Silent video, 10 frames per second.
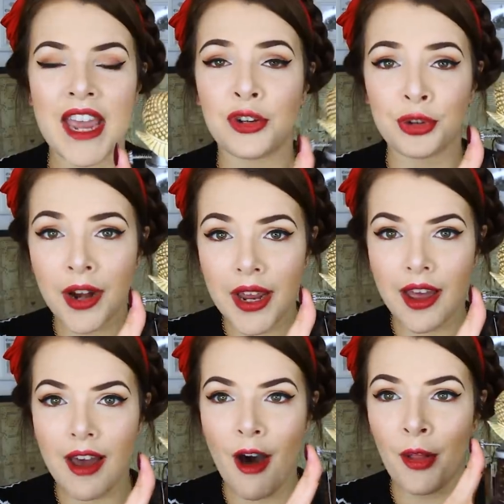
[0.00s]
a
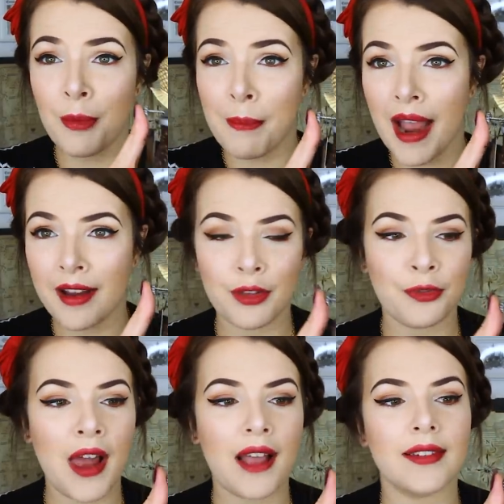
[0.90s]
trigger on the back of the
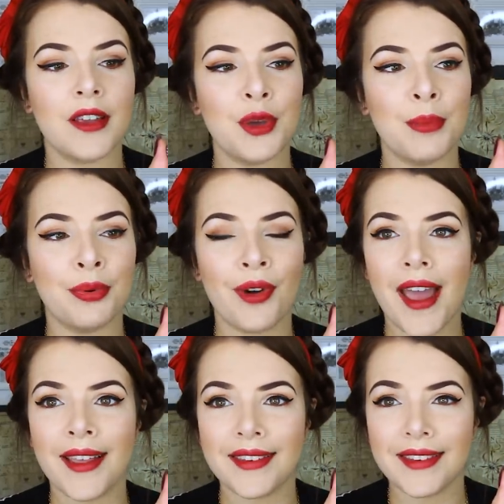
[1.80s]
flask that you can
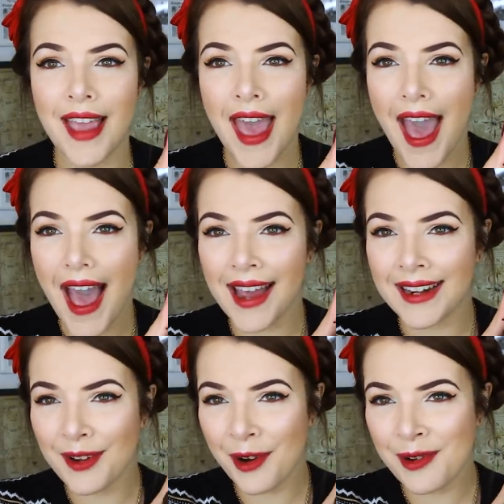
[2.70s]
press
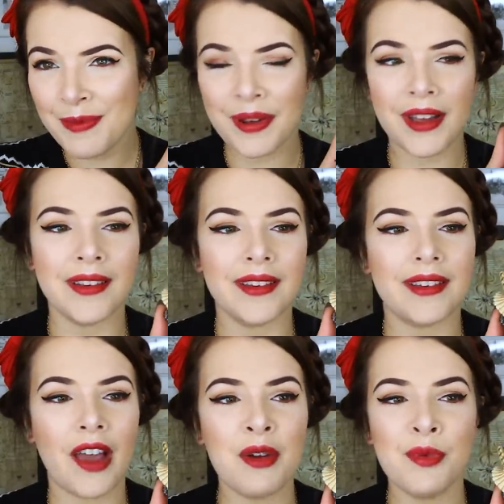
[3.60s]
and it
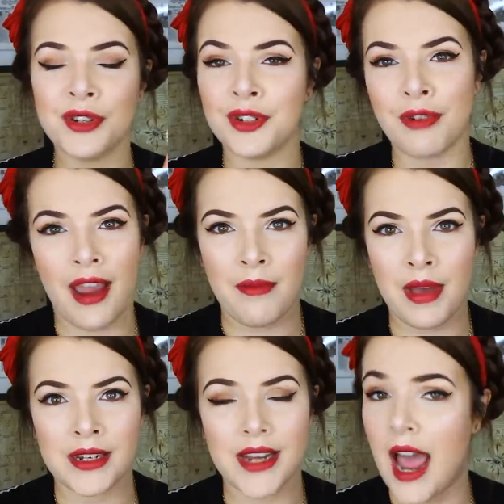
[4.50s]
opens. I wouldn't
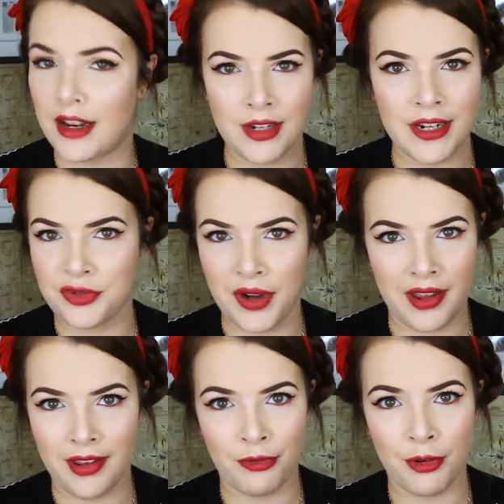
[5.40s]
recommend actually
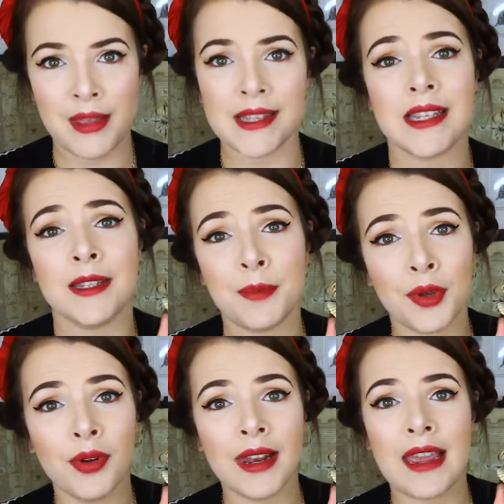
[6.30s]
drinking from this. It's
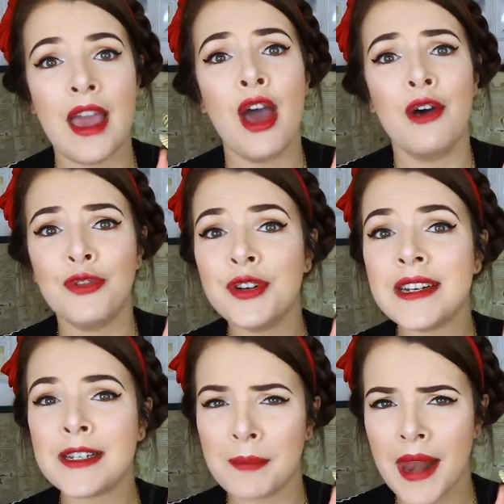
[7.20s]
purely for
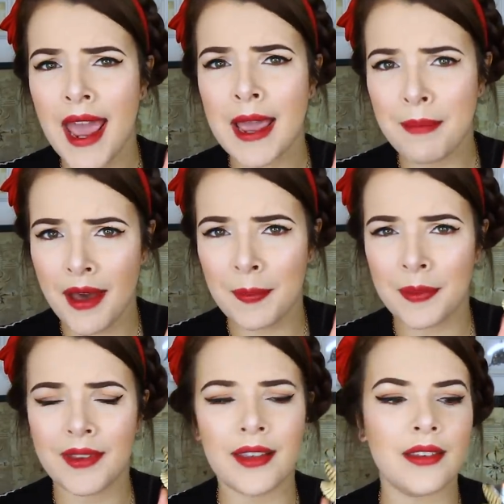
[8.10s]
display
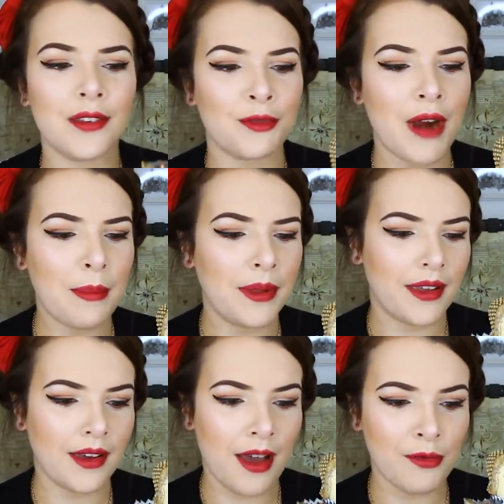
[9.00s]
purposes. It's a
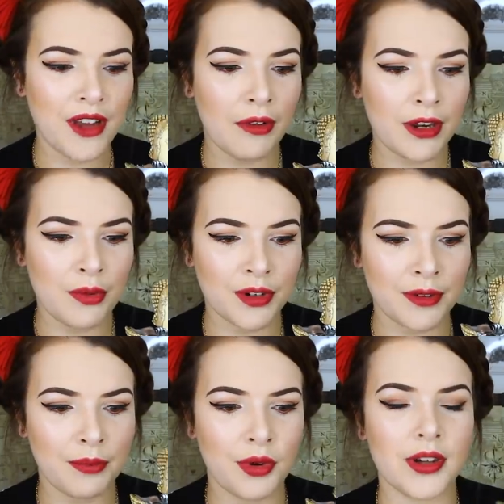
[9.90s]
replica. I definitely
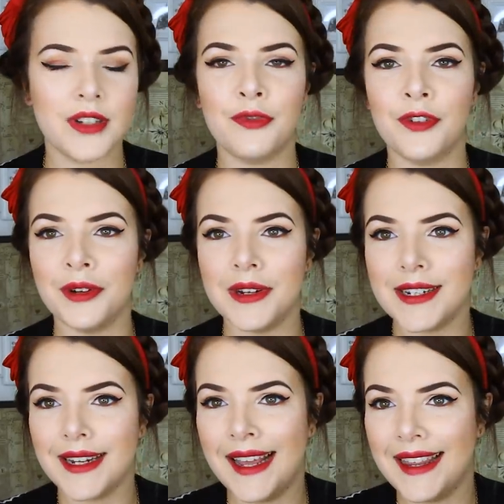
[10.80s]
wouldn't put
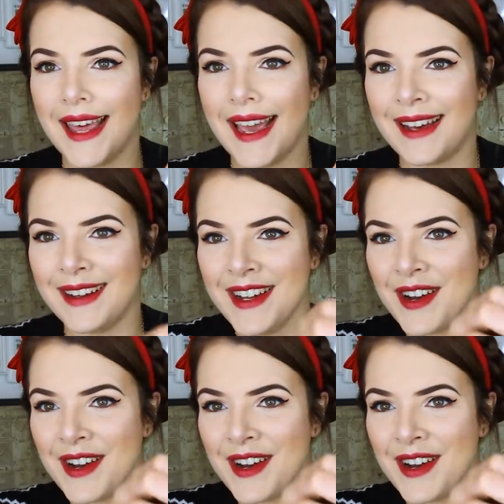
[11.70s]
fluid in there